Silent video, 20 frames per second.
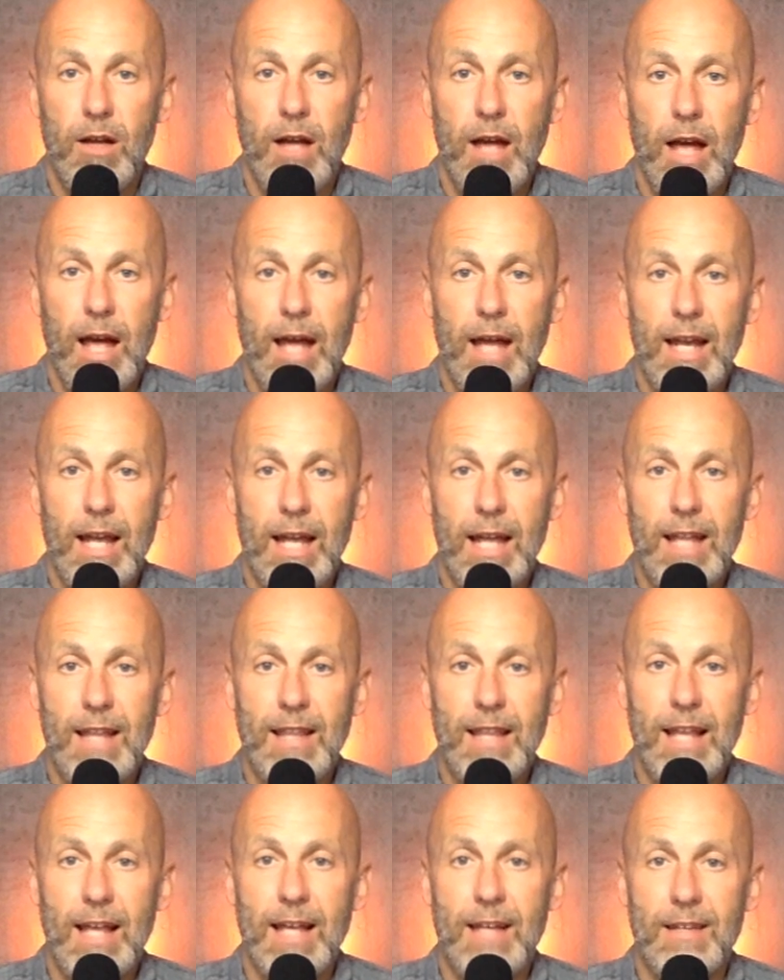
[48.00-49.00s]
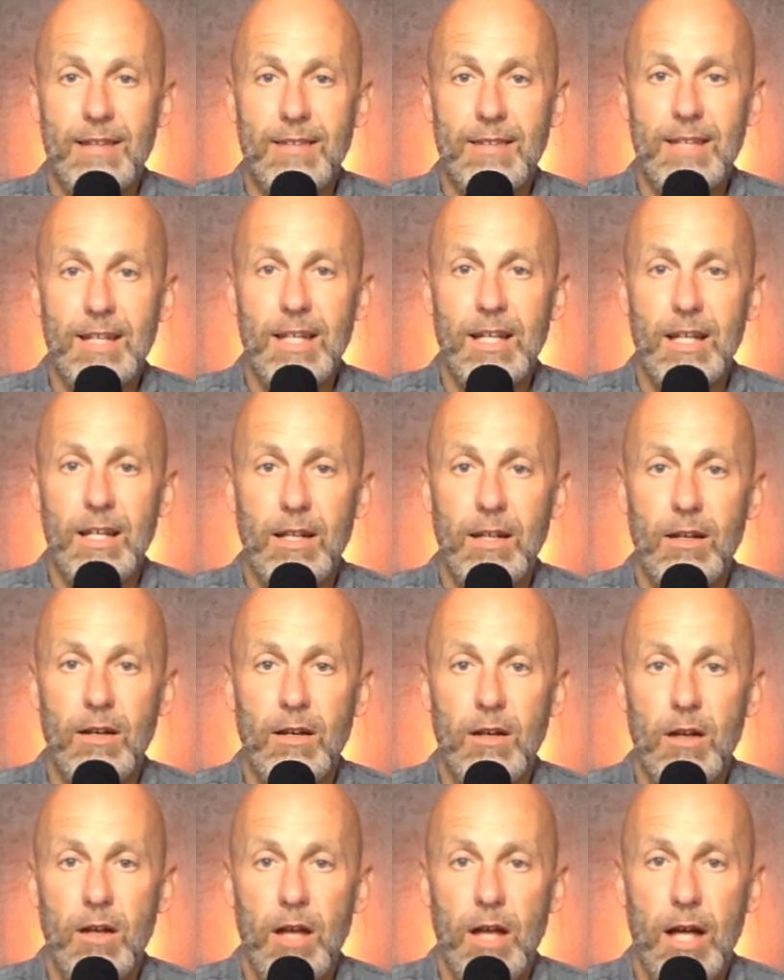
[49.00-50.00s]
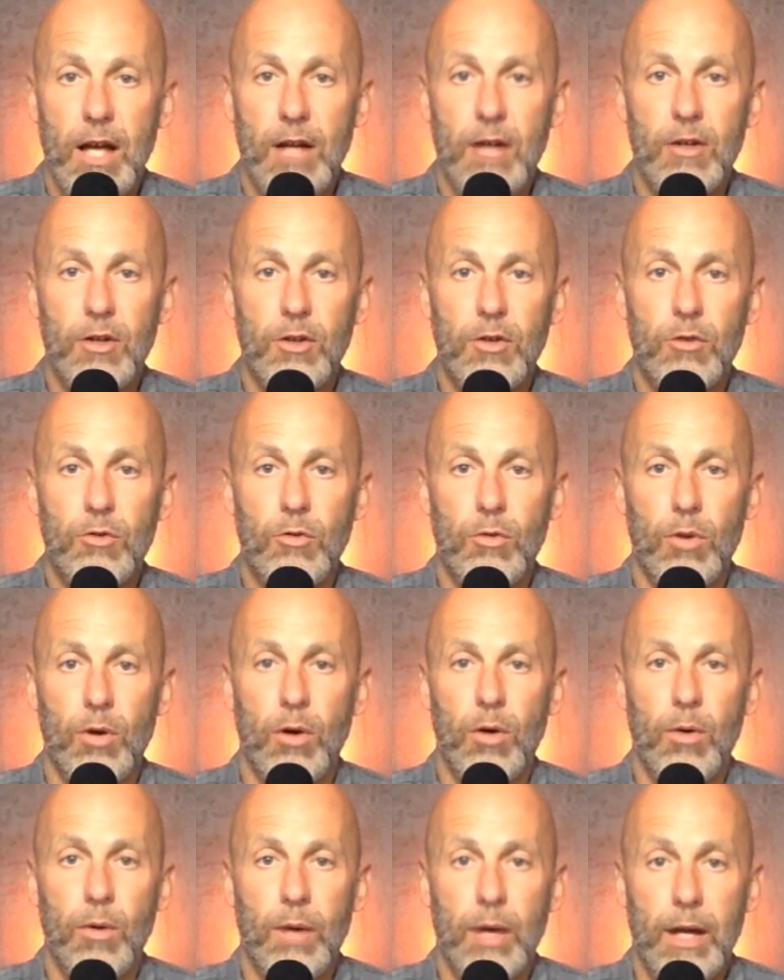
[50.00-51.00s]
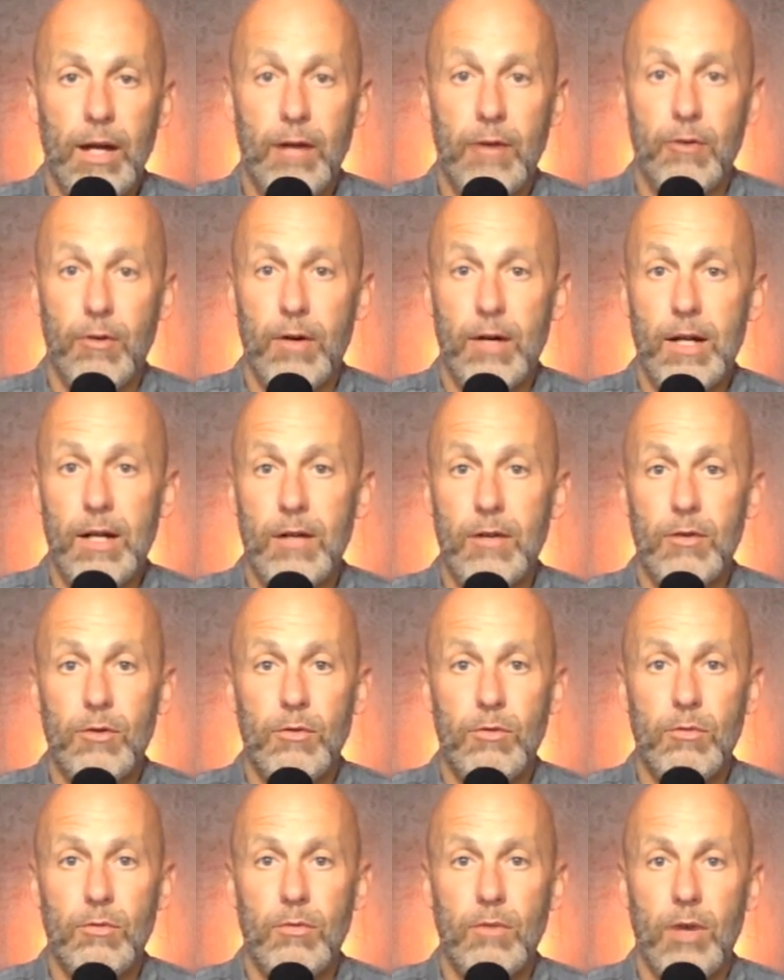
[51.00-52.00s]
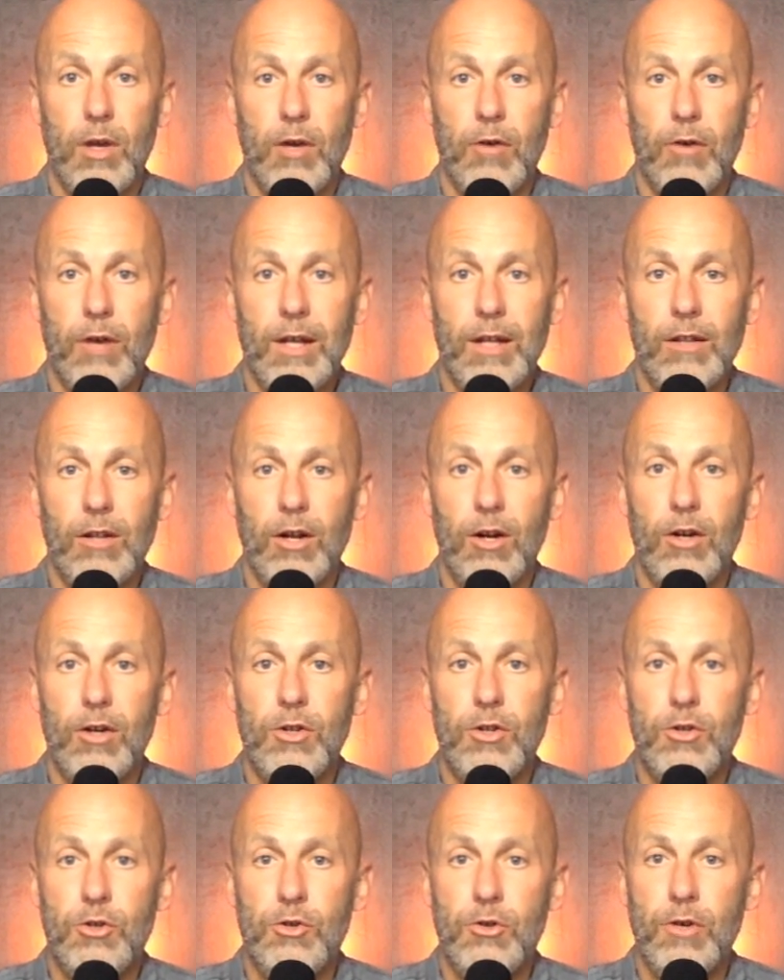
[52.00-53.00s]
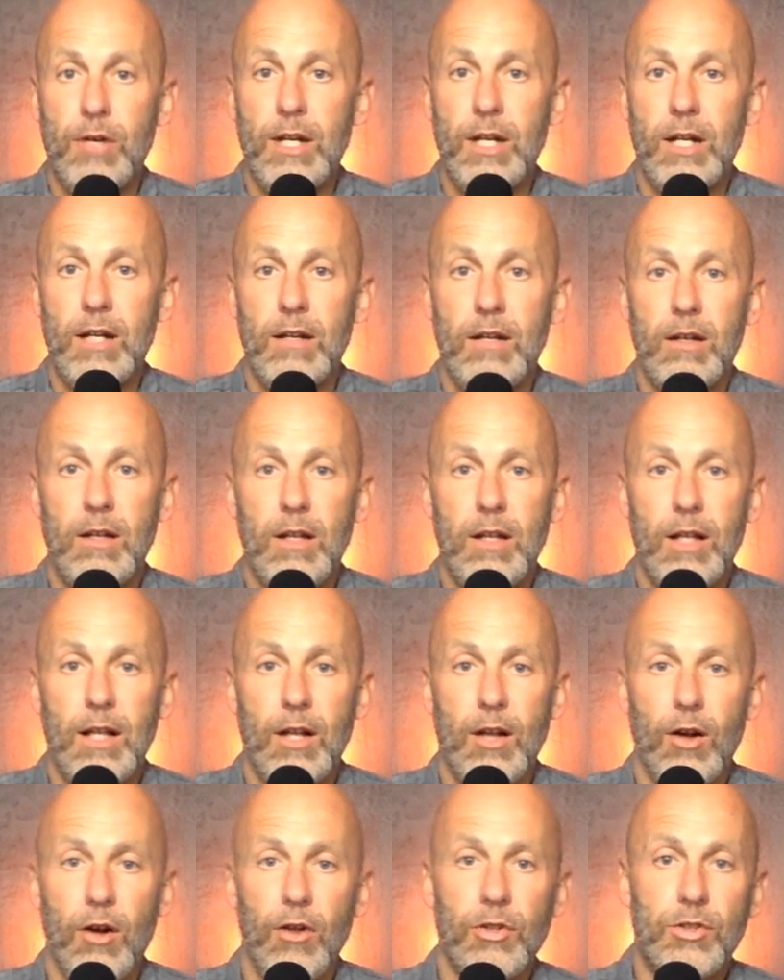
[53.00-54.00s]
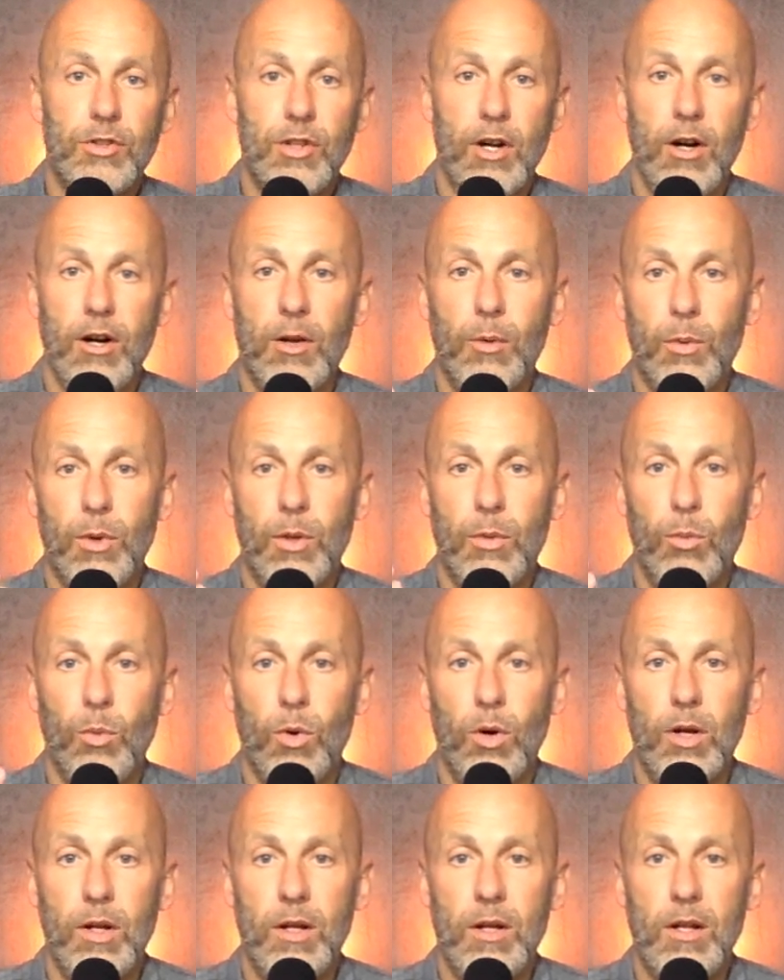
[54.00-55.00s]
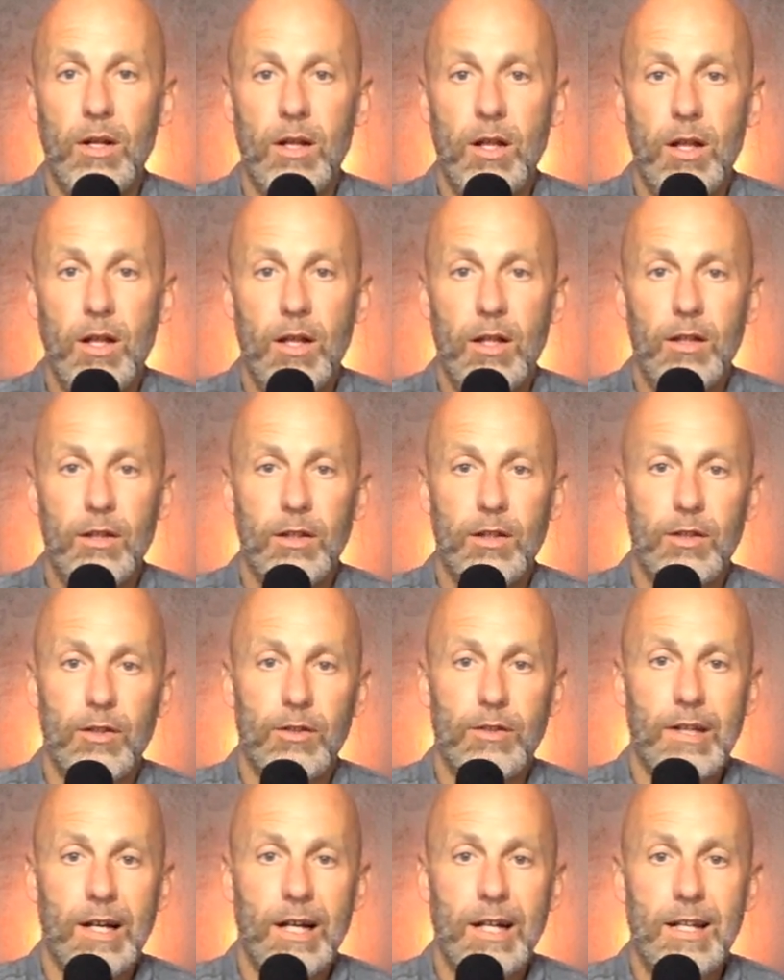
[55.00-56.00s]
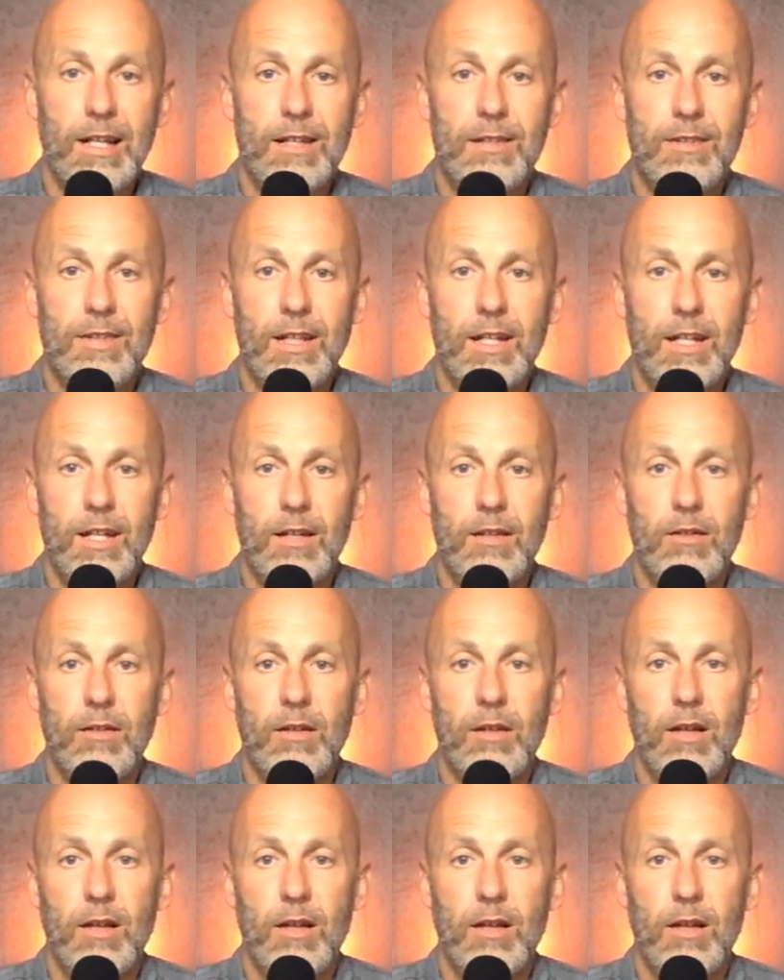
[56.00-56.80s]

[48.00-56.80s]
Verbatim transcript: And in that seed, it could grow a great a great large tree that all started with one little tiny seed